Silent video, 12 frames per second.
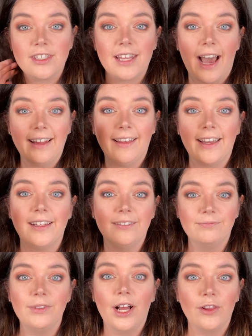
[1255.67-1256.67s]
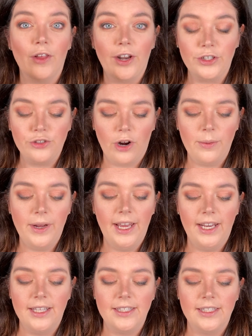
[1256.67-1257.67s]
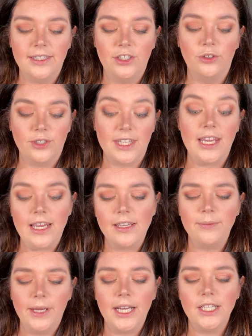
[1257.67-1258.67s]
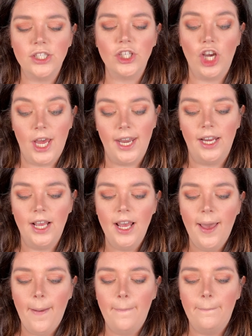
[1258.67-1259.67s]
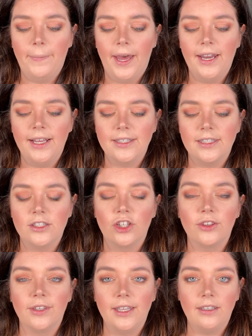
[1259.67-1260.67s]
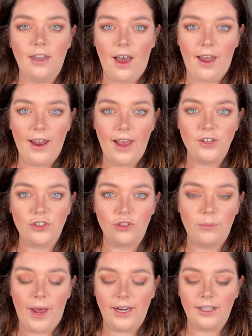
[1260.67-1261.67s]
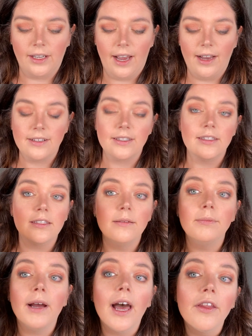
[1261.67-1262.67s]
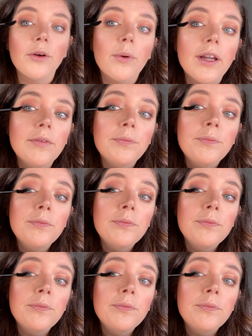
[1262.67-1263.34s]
I like a lot of drama, and you'll see it. I mean, it's good, but it's certainly not as dramatic as my other one.